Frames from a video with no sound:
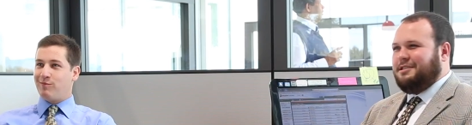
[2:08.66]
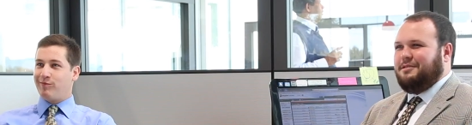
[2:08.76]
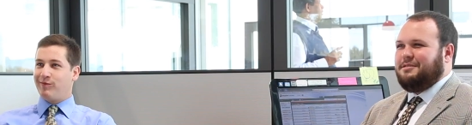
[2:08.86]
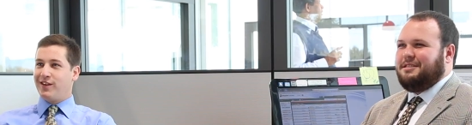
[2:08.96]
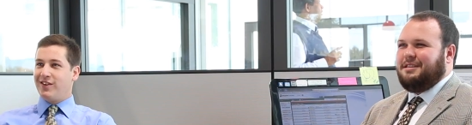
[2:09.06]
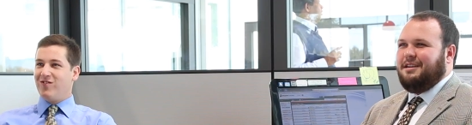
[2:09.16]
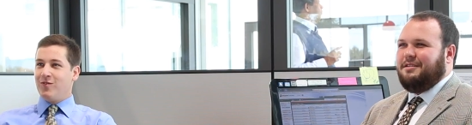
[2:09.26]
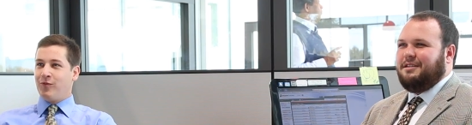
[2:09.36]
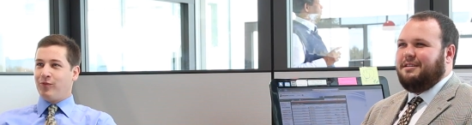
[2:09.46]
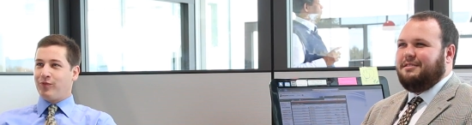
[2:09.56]
Speaker 1: it's always a
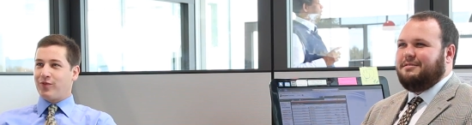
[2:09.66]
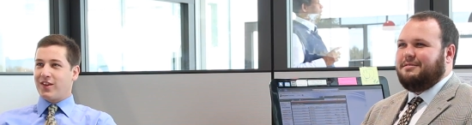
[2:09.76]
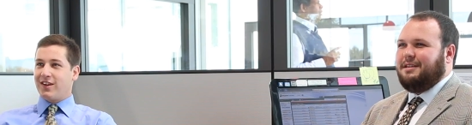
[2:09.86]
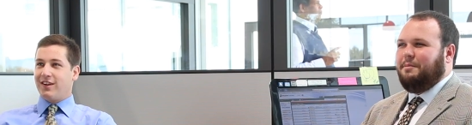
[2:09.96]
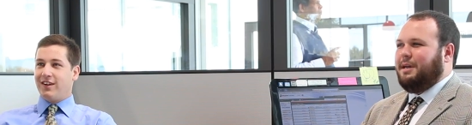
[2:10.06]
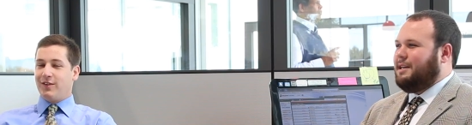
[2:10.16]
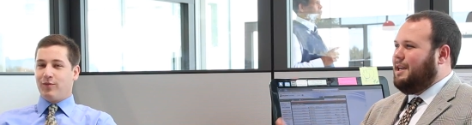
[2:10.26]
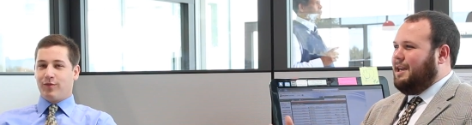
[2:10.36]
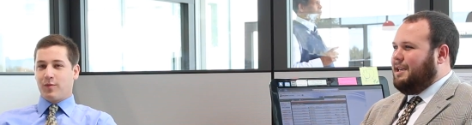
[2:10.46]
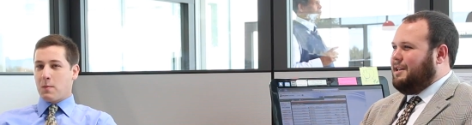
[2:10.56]
sale here.
Speaker 2: I
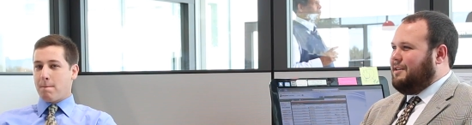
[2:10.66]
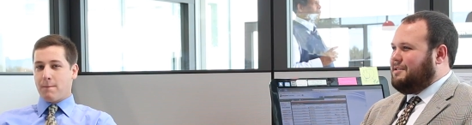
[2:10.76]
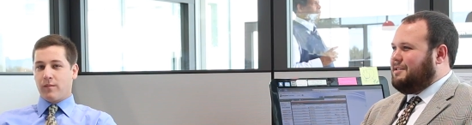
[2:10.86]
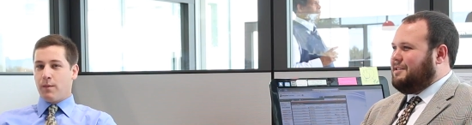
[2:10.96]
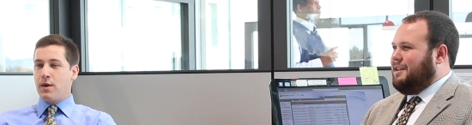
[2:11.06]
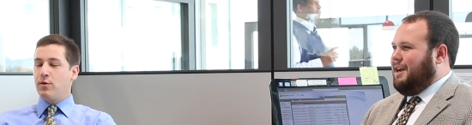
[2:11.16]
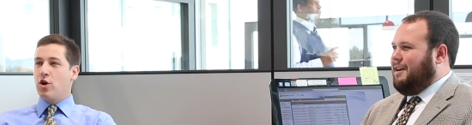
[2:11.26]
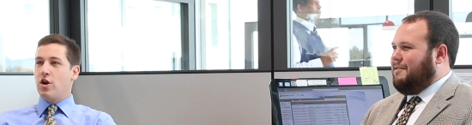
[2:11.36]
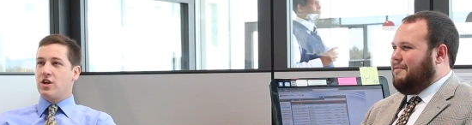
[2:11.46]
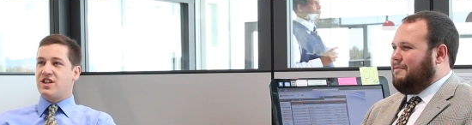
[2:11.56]
mean, you know, it's people
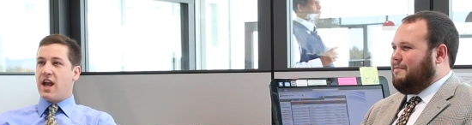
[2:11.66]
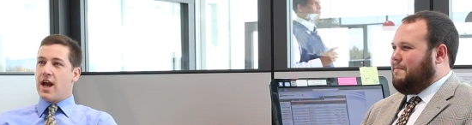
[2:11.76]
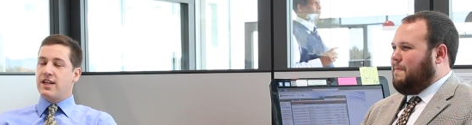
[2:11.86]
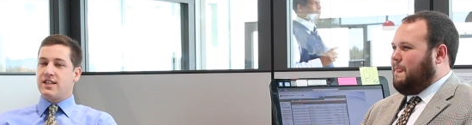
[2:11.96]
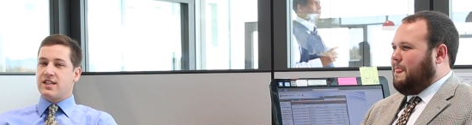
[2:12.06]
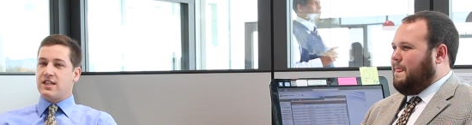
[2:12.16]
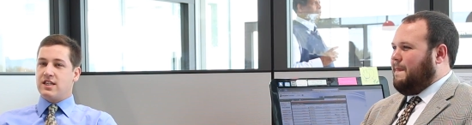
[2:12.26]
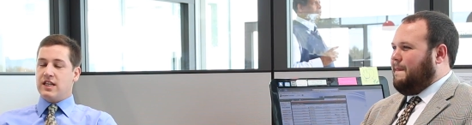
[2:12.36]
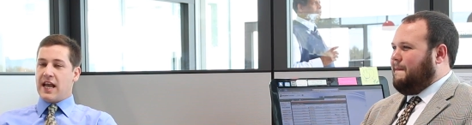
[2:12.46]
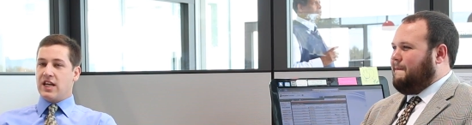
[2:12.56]
don't understand is
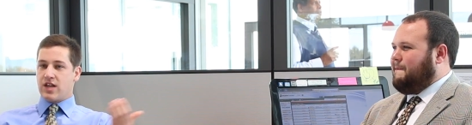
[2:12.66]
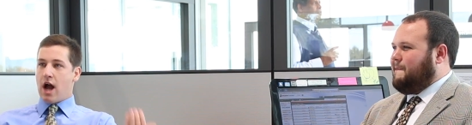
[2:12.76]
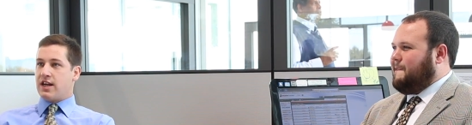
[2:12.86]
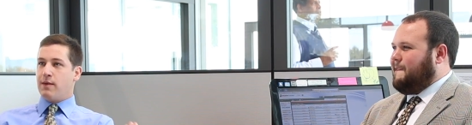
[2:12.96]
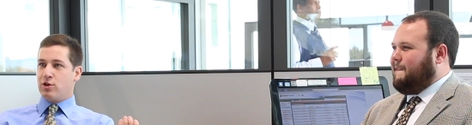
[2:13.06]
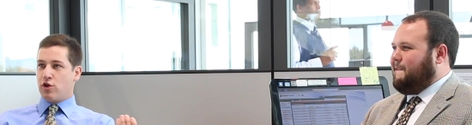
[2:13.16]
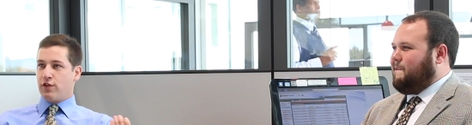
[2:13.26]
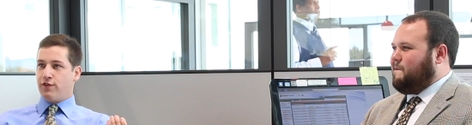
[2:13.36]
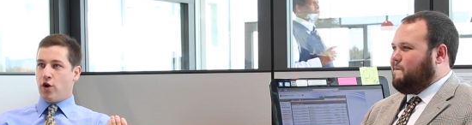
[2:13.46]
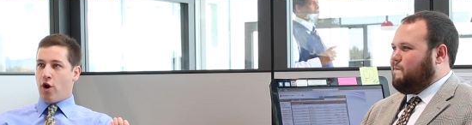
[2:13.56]
they can talk numbers
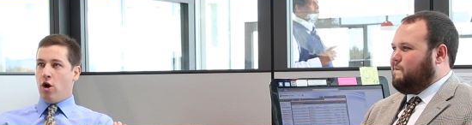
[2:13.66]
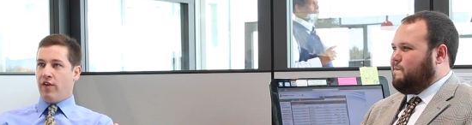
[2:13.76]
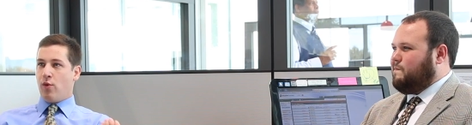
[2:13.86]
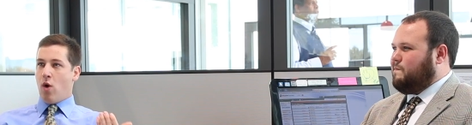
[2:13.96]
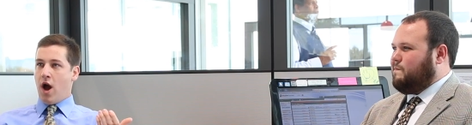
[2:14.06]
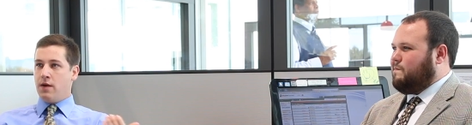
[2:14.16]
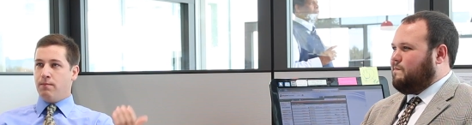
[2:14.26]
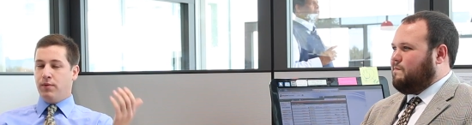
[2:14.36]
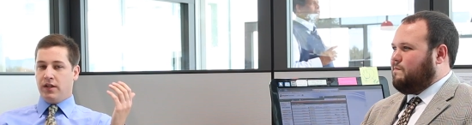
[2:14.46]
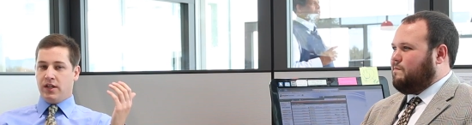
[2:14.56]
over the phone all they
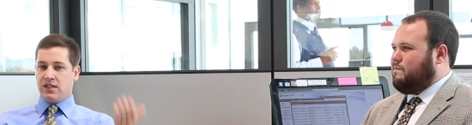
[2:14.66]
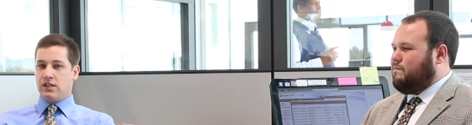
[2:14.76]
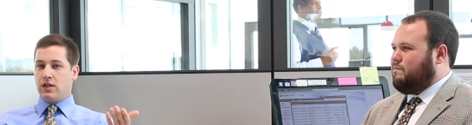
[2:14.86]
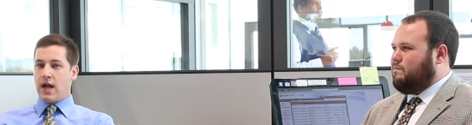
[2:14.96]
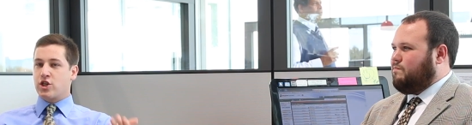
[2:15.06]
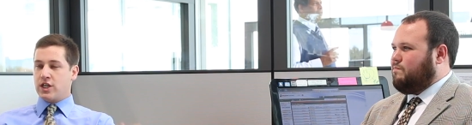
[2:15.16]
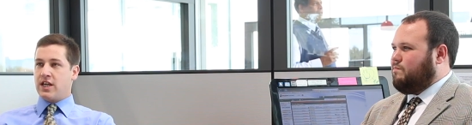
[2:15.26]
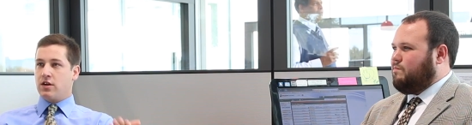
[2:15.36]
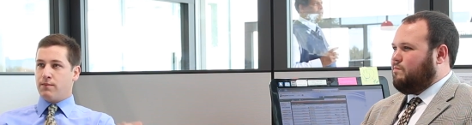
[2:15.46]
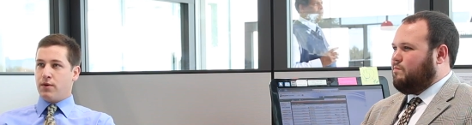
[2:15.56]
want, but until you're actually
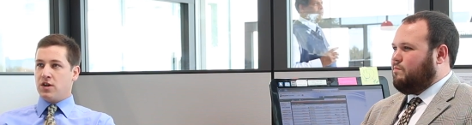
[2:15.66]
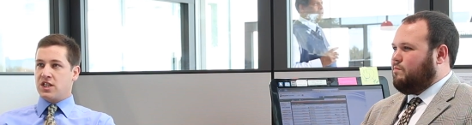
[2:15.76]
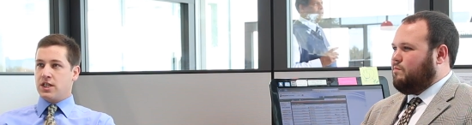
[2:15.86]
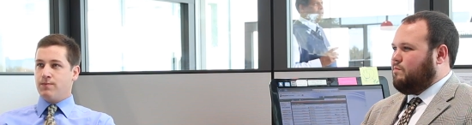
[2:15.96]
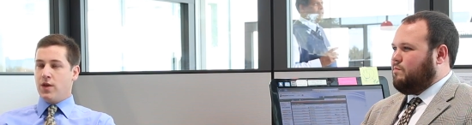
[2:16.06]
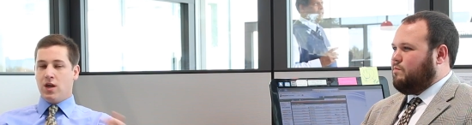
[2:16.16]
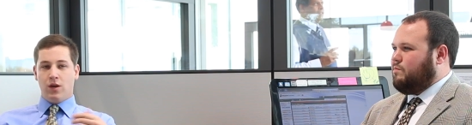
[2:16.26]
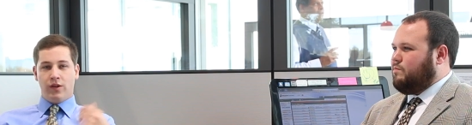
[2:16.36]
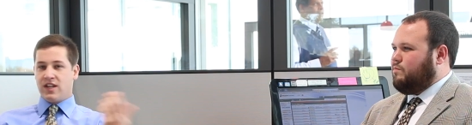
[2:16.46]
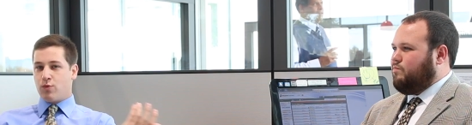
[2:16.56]
here in person,
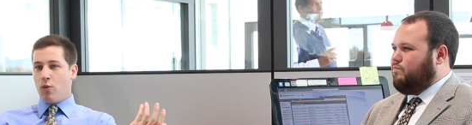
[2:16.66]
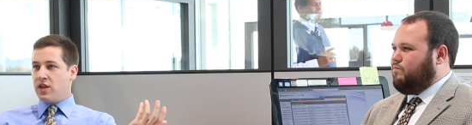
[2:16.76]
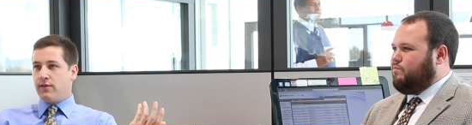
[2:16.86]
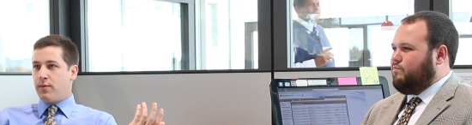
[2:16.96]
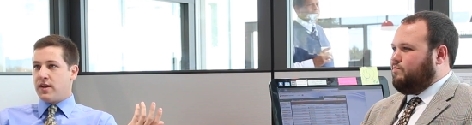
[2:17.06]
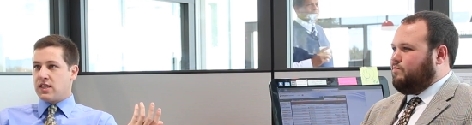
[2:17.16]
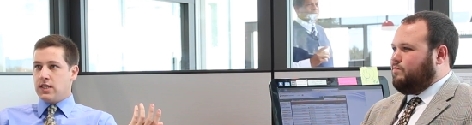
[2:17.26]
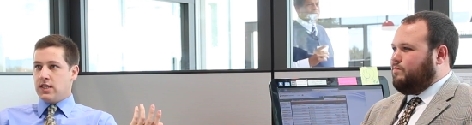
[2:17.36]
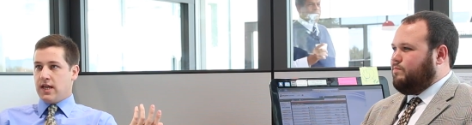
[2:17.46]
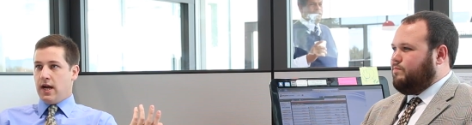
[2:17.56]
that's when we give the best
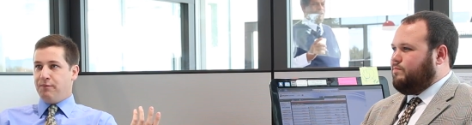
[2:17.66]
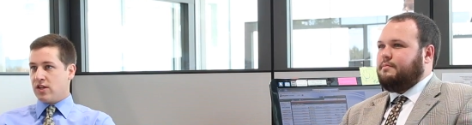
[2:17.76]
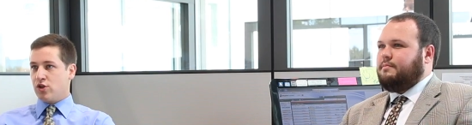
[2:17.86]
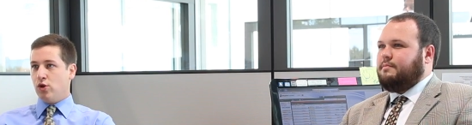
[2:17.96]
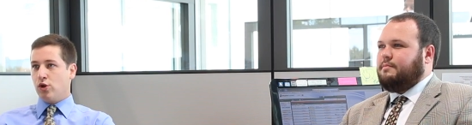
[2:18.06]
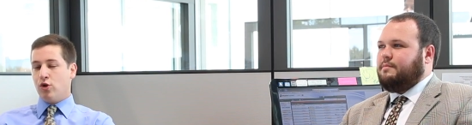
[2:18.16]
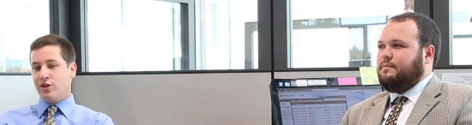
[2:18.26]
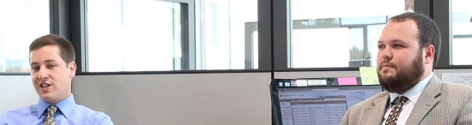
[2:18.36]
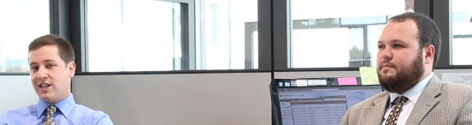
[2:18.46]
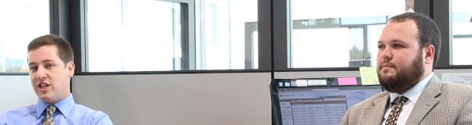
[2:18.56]
deals on. Because the whole
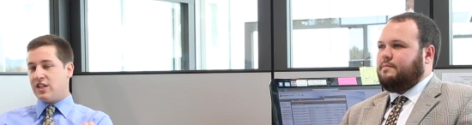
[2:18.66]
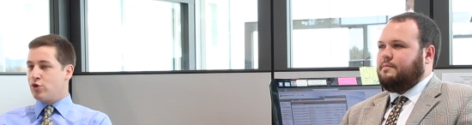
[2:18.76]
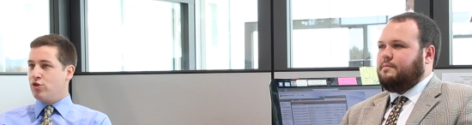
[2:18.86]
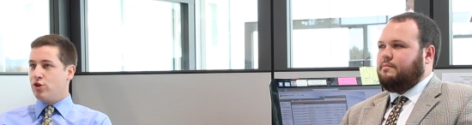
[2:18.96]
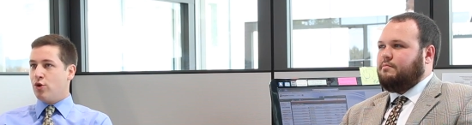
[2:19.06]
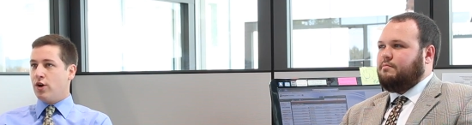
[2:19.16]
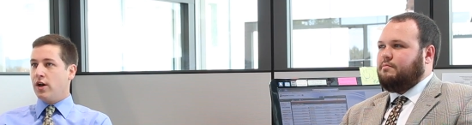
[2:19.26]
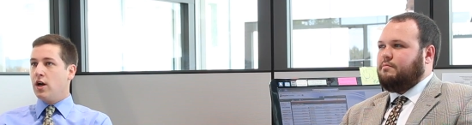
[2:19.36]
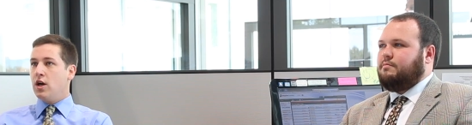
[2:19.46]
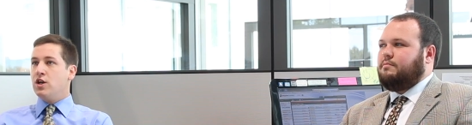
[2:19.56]
goal is to get you through the door
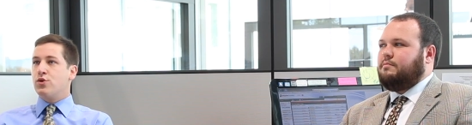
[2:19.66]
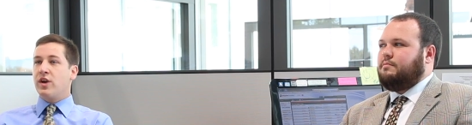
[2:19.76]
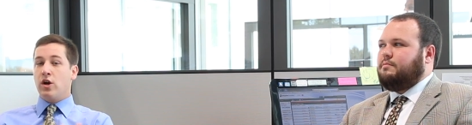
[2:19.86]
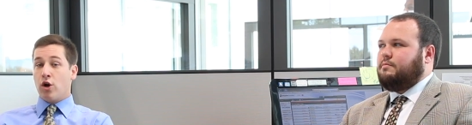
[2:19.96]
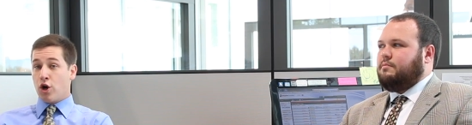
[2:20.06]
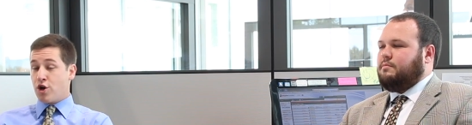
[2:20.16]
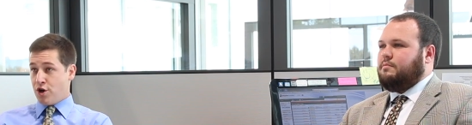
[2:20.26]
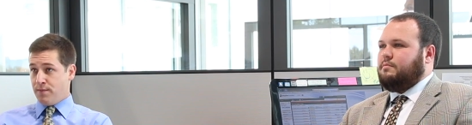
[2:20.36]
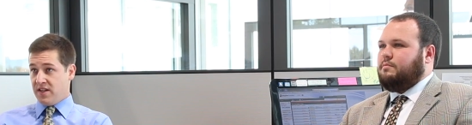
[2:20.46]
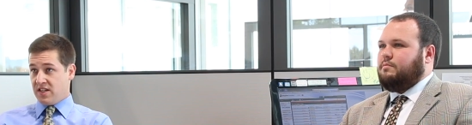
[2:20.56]
so we can earn
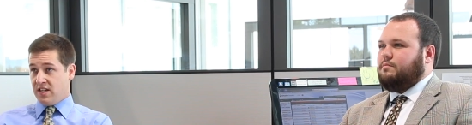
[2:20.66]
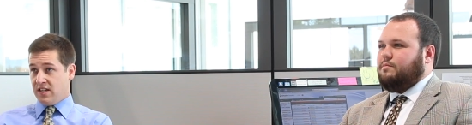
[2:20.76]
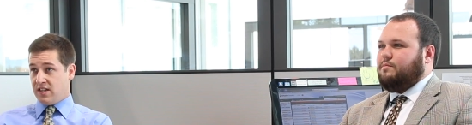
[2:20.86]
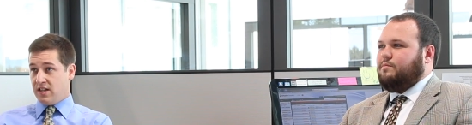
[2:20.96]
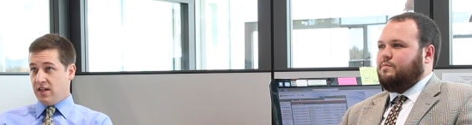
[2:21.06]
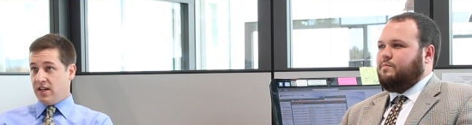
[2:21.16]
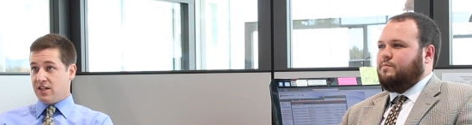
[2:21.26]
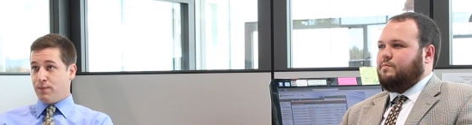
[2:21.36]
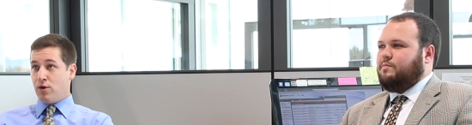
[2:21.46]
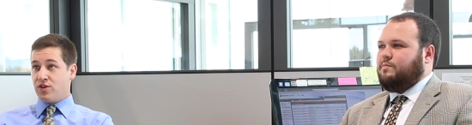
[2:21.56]
your business,
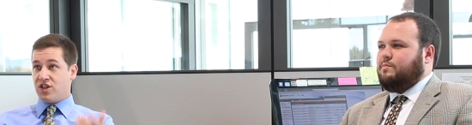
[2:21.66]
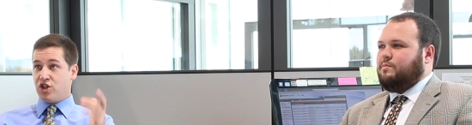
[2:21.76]
as opposed